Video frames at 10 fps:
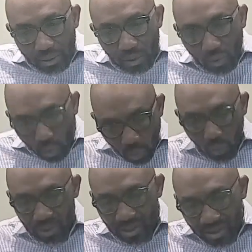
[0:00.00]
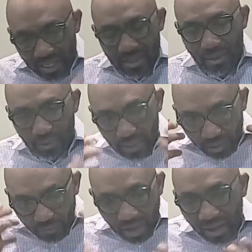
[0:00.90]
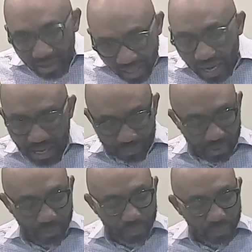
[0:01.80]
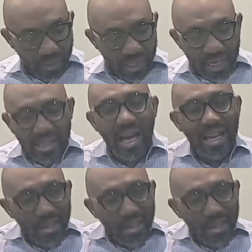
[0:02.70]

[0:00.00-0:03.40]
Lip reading: core center of our lives is either